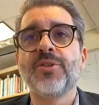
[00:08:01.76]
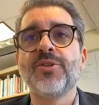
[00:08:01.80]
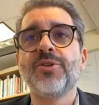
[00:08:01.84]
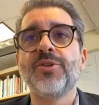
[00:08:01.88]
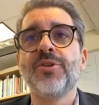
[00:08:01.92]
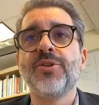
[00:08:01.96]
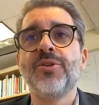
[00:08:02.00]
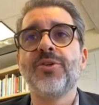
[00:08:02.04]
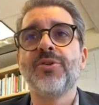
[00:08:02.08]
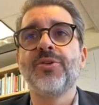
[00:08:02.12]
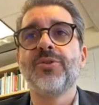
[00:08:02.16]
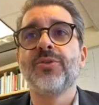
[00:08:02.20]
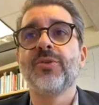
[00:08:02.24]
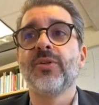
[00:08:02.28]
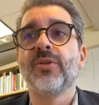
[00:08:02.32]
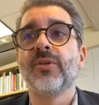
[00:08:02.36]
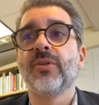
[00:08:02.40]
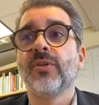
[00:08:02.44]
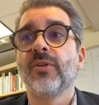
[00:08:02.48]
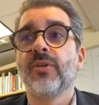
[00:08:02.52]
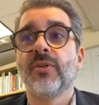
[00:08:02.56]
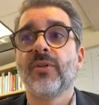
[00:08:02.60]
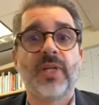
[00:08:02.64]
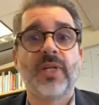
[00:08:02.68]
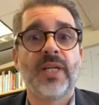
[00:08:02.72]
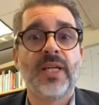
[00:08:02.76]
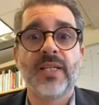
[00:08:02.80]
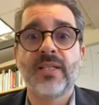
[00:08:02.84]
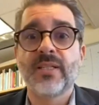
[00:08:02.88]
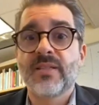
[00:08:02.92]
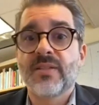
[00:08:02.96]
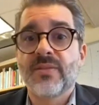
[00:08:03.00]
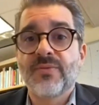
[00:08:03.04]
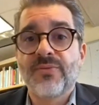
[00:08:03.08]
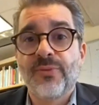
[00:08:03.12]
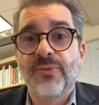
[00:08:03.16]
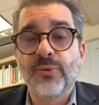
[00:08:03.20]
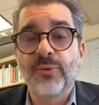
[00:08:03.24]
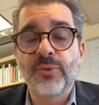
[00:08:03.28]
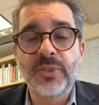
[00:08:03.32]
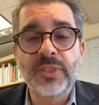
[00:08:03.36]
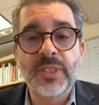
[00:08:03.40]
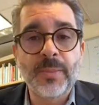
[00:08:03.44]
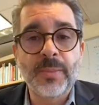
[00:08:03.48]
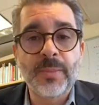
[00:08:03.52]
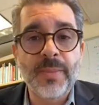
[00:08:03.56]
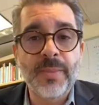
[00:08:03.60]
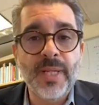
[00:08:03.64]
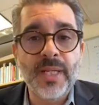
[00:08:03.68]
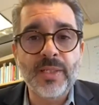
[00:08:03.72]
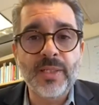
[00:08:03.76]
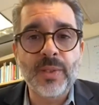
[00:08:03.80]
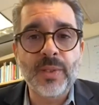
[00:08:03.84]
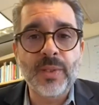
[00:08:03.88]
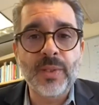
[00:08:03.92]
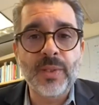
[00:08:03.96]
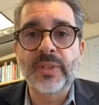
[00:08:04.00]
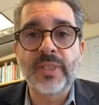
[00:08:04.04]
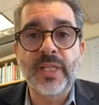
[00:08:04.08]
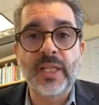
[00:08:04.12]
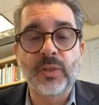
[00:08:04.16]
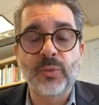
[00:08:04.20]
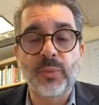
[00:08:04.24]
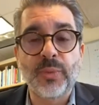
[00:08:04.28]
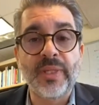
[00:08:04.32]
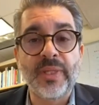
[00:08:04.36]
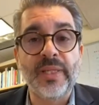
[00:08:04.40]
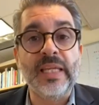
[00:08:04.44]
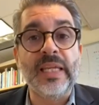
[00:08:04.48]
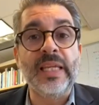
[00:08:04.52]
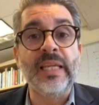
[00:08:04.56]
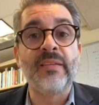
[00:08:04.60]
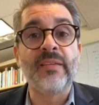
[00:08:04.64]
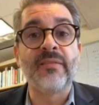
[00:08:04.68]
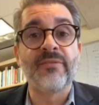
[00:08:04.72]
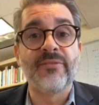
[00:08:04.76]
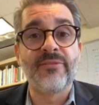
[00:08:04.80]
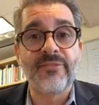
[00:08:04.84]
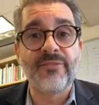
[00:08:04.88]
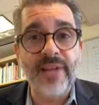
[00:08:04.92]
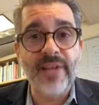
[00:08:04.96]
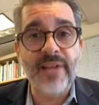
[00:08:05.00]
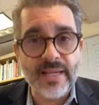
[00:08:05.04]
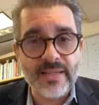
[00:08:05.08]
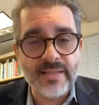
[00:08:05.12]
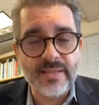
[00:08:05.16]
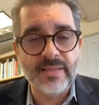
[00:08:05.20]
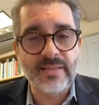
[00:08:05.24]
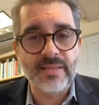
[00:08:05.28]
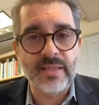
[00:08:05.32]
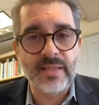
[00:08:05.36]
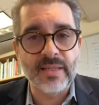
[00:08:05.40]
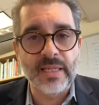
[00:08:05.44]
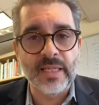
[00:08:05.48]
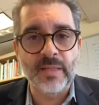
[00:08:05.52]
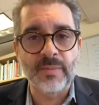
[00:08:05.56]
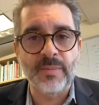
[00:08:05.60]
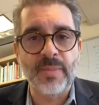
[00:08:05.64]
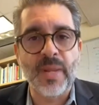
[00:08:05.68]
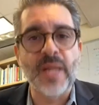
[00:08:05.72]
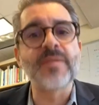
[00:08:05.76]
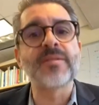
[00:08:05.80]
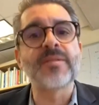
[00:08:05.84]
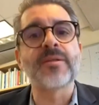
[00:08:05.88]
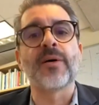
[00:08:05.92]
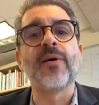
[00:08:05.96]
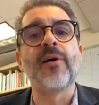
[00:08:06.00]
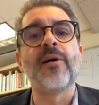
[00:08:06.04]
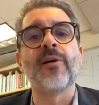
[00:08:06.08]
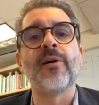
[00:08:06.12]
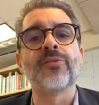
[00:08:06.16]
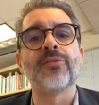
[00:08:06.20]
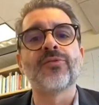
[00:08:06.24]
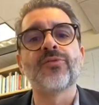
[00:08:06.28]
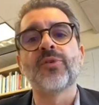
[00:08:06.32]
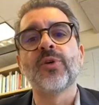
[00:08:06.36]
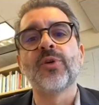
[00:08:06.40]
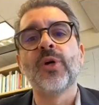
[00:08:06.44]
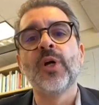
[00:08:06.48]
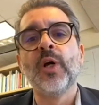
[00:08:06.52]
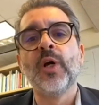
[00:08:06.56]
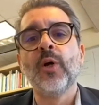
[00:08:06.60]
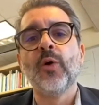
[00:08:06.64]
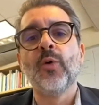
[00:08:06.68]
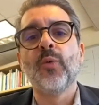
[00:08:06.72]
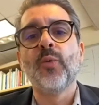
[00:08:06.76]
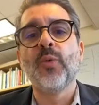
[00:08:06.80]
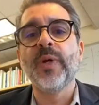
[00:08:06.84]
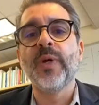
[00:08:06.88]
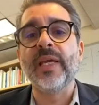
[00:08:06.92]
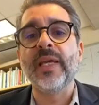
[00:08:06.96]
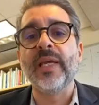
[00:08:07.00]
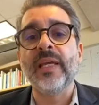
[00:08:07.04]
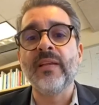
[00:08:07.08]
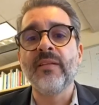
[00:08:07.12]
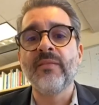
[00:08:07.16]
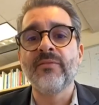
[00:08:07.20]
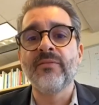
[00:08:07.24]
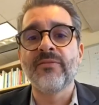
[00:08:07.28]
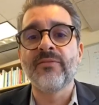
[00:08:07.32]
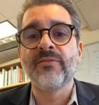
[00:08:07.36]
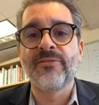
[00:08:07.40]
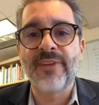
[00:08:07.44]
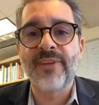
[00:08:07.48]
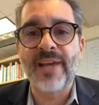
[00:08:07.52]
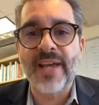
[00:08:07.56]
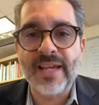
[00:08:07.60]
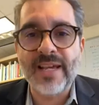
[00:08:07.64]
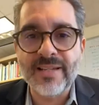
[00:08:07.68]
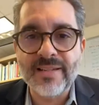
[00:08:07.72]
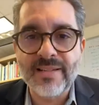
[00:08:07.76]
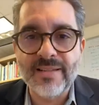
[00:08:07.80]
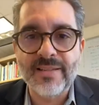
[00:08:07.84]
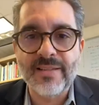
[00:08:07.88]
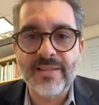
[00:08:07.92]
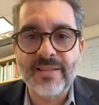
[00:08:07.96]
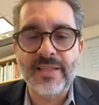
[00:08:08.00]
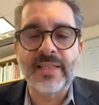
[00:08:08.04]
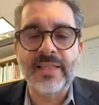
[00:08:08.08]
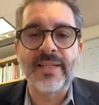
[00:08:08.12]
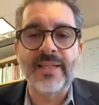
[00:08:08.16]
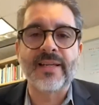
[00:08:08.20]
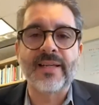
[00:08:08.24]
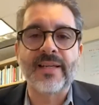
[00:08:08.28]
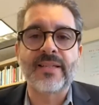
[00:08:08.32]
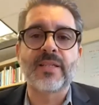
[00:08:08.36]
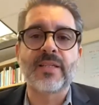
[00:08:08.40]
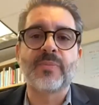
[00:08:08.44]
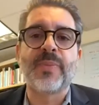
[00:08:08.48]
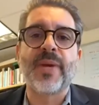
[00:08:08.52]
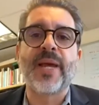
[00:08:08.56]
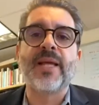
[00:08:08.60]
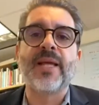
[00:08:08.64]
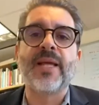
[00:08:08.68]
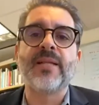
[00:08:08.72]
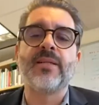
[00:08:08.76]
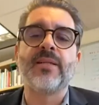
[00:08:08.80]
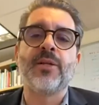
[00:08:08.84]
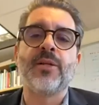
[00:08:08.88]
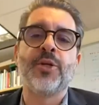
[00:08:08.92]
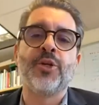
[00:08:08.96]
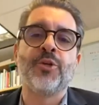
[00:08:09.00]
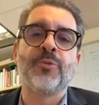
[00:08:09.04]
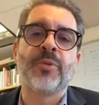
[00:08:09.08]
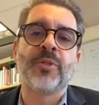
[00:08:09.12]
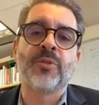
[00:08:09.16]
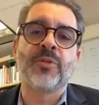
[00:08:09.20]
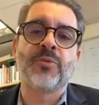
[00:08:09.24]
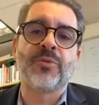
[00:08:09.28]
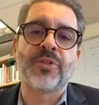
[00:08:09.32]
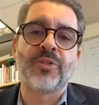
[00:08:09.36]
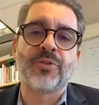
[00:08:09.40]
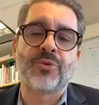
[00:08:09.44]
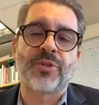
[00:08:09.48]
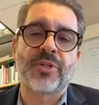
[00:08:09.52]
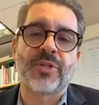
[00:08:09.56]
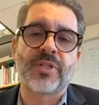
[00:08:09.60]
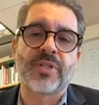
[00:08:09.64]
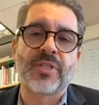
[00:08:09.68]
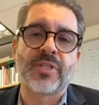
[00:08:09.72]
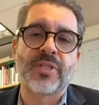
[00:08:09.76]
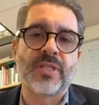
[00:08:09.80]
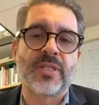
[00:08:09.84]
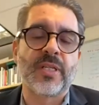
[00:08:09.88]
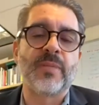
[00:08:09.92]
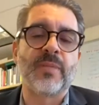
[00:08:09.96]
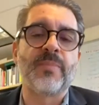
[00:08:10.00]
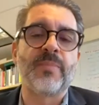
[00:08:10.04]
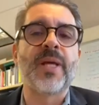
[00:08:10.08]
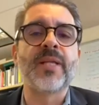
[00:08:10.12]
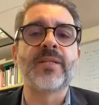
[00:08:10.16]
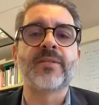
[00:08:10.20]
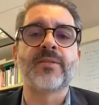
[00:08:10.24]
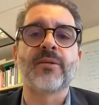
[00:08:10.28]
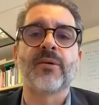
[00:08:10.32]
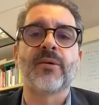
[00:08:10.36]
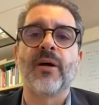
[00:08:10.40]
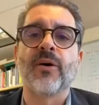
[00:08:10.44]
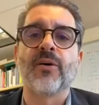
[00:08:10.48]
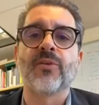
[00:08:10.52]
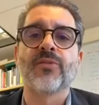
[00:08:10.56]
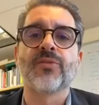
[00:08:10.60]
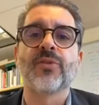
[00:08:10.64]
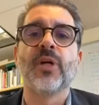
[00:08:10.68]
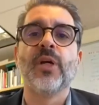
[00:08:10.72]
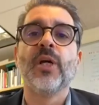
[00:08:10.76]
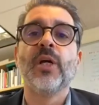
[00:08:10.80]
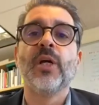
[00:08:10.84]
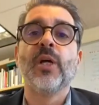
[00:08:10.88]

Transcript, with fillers: to you, it's fundamental that we invest in mental health. We invest in expanding human resources in mental health.